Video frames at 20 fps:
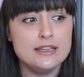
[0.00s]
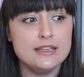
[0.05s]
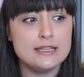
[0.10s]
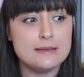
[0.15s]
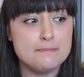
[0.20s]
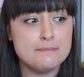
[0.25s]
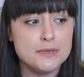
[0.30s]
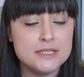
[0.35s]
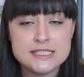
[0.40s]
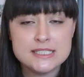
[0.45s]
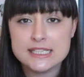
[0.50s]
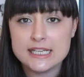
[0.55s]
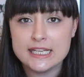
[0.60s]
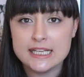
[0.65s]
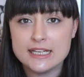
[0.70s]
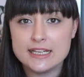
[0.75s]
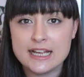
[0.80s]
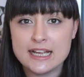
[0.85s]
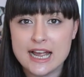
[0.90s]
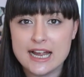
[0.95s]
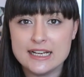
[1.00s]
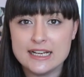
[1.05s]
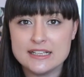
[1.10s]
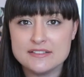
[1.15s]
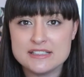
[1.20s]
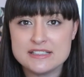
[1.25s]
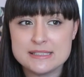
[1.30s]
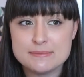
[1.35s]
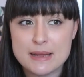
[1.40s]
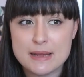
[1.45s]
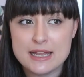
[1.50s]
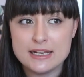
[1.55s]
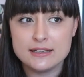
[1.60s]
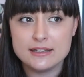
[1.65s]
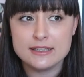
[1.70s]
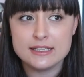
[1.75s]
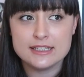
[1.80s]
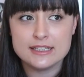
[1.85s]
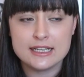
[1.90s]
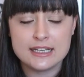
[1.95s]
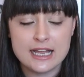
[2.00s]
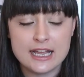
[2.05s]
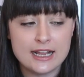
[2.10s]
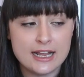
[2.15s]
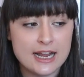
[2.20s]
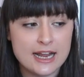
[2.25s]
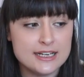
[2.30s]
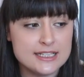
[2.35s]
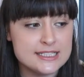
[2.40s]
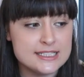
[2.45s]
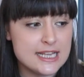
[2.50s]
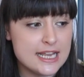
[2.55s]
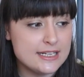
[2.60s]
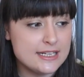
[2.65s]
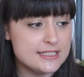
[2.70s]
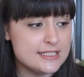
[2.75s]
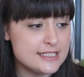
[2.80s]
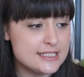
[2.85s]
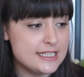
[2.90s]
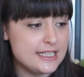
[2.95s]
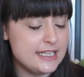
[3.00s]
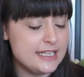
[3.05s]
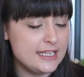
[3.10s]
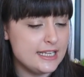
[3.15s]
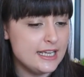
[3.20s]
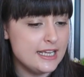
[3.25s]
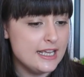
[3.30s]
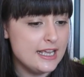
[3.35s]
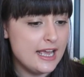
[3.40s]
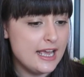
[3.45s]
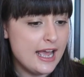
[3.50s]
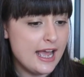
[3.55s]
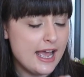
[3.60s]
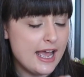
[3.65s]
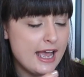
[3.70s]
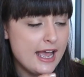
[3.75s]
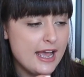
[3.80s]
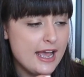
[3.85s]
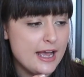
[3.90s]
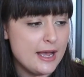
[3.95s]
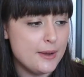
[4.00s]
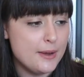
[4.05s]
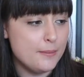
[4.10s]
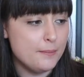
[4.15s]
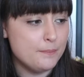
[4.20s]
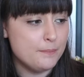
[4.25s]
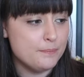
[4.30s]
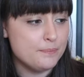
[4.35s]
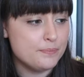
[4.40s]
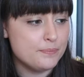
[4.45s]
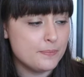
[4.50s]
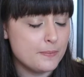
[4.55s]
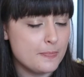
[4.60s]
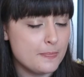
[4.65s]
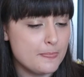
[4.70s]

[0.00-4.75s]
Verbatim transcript: the muskier kind of smell, the kind of sense, the um,